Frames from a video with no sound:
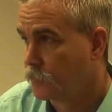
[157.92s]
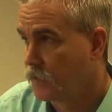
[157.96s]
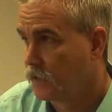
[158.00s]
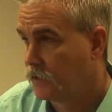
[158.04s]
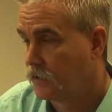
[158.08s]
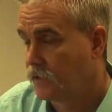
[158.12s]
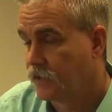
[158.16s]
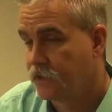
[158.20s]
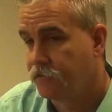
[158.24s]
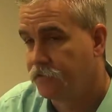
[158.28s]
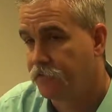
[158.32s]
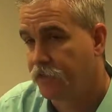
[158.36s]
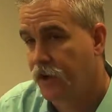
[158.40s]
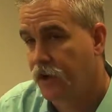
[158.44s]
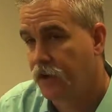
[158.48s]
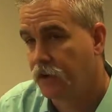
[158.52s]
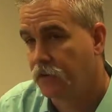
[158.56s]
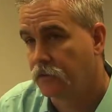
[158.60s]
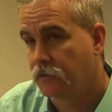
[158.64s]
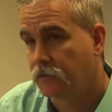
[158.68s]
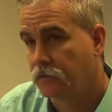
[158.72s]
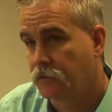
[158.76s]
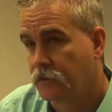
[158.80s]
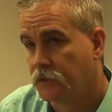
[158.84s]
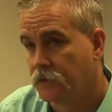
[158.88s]
leaf
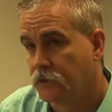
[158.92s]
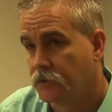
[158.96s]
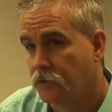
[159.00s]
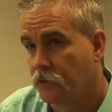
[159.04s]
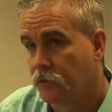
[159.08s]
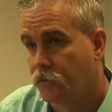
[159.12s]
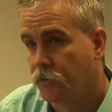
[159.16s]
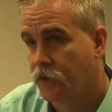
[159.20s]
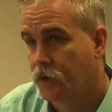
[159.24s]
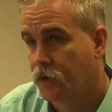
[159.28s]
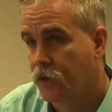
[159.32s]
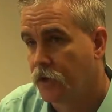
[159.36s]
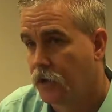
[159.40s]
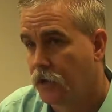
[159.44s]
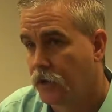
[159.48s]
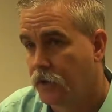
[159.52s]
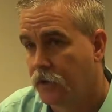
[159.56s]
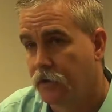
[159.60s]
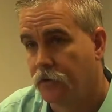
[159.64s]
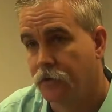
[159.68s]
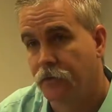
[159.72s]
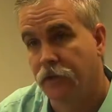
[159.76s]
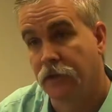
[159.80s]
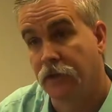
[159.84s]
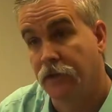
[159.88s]
out, is what we call it
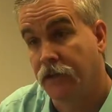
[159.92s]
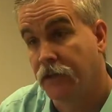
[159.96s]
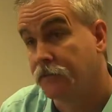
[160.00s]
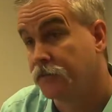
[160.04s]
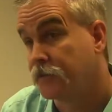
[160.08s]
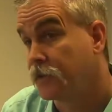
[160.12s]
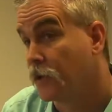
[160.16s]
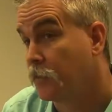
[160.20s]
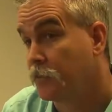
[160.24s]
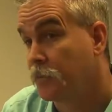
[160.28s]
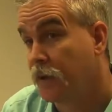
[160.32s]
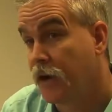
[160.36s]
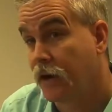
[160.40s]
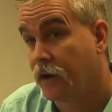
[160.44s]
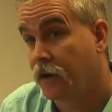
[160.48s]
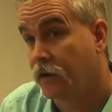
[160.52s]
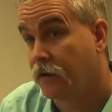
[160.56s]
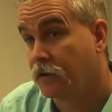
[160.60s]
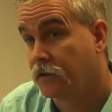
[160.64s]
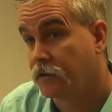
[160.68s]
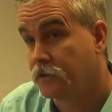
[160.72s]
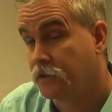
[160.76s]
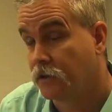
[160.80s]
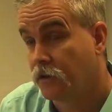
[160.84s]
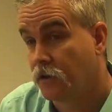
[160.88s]
here, when the leaves come back
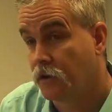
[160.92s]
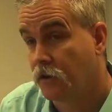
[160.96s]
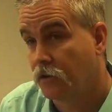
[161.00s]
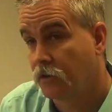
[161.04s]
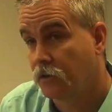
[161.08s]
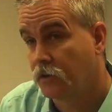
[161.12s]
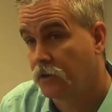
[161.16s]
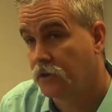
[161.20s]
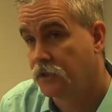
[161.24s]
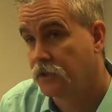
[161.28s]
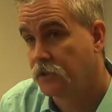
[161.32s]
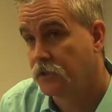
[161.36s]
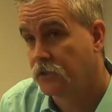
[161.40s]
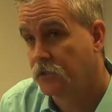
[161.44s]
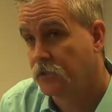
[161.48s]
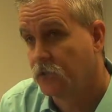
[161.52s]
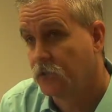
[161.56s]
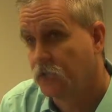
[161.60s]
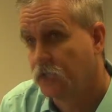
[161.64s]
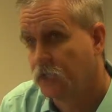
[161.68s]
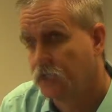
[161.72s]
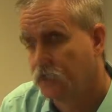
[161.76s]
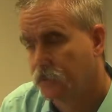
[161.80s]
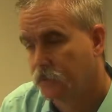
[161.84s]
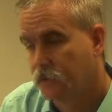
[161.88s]
onto the hardwoods.
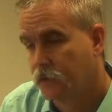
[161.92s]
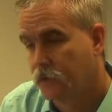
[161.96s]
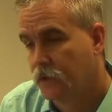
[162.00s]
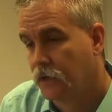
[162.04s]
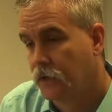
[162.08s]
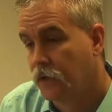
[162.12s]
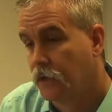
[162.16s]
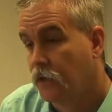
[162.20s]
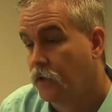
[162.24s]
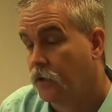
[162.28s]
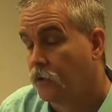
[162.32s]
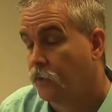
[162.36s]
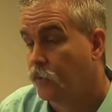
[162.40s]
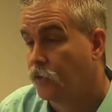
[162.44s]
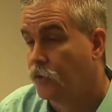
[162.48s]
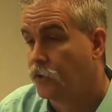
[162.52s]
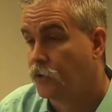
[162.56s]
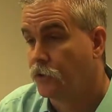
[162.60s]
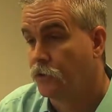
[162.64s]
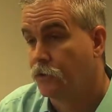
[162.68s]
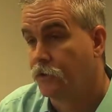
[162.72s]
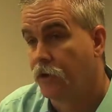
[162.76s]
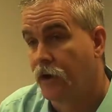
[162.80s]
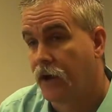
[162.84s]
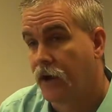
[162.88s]
We
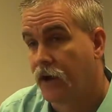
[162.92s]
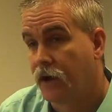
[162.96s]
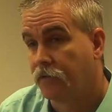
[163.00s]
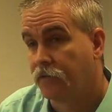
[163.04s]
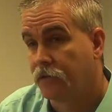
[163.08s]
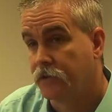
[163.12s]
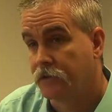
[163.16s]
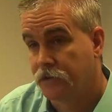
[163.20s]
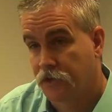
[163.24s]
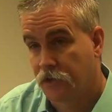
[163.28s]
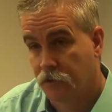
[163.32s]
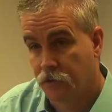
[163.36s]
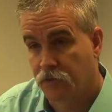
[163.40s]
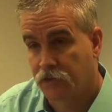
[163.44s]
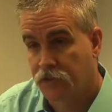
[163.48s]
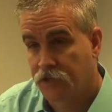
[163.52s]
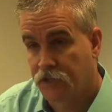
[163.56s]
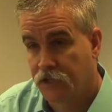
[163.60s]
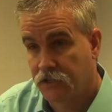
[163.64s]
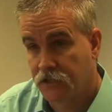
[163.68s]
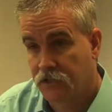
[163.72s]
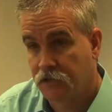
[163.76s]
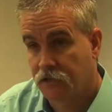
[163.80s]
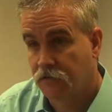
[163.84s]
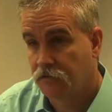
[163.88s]
do have the summer
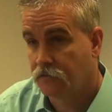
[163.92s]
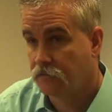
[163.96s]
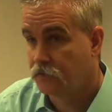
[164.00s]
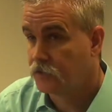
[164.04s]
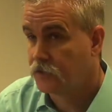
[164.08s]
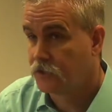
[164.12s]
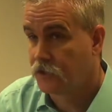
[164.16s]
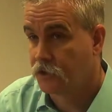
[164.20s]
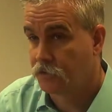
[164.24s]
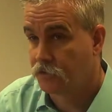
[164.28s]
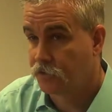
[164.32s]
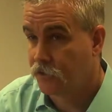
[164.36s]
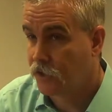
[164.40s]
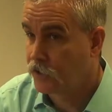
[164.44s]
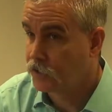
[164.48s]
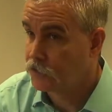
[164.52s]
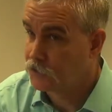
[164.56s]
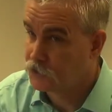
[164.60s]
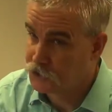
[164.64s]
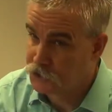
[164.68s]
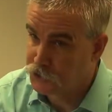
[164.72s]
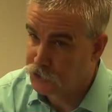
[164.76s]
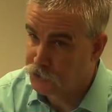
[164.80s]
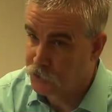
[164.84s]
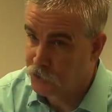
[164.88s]
season, so fires
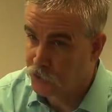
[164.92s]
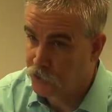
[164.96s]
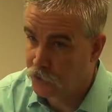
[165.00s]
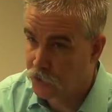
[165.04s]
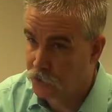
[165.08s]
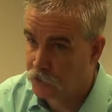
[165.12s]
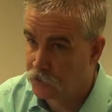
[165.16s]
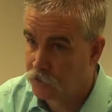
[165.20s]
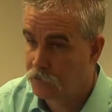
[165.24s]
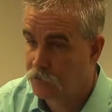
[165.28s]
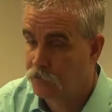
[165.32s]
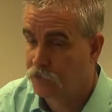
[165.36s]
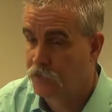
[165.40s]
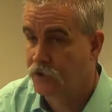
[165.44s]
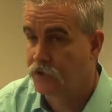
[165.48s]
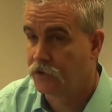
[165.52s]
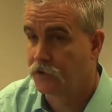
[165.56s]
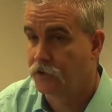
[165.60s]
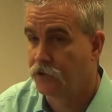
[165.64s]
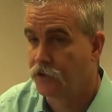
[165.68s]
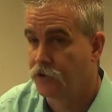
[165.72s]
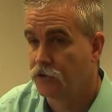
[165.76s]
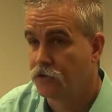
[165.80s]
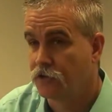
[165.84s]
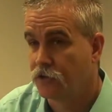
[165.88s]
do burn, but
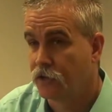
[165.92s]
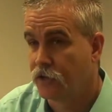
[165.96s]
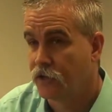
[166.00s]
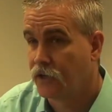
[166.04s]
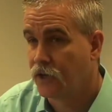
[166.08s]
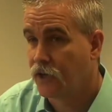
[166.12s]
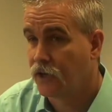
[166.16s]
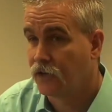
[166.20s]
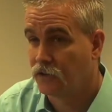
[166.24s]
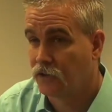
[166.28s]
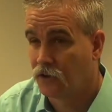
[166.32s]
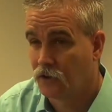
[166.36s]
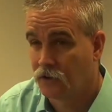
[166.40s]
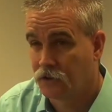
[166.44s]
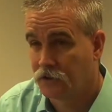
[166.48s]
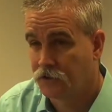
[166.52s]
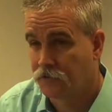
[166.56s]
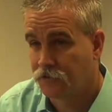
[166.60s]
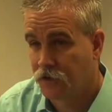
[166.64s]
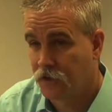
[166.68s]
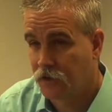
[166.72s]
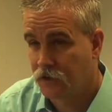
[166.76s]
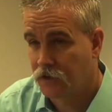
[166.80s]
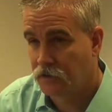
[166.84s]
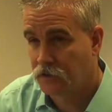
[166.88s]
they're usually not large
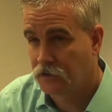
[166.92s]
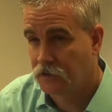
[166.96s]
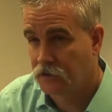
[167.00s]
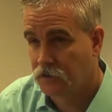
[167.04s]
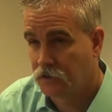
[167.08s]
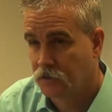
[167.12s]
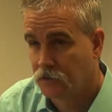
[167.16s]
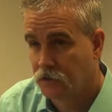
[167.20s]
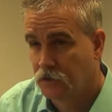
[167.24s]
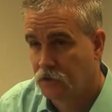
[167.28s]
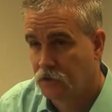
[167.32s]
fires,